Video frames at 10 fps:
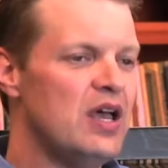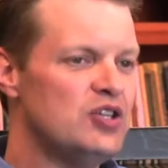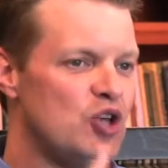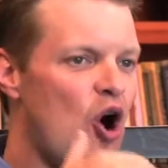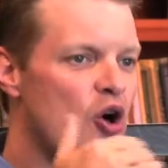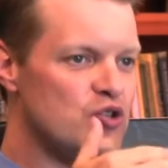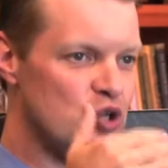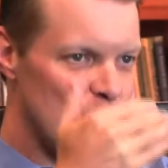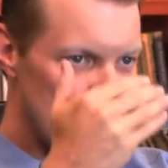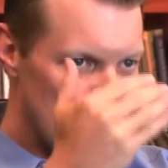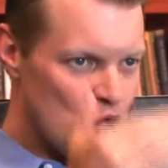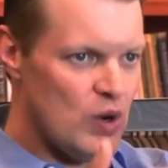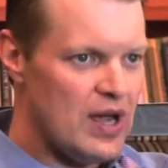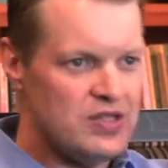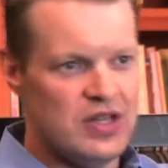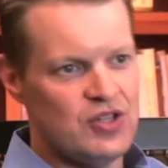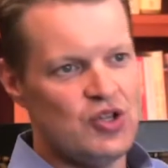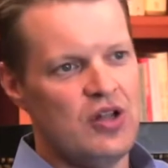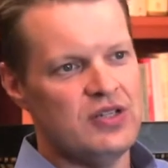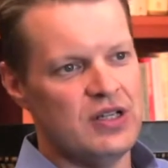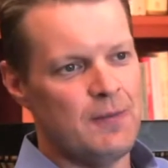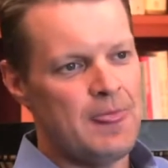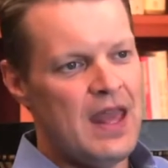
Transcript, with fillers: is also Christ-exalting.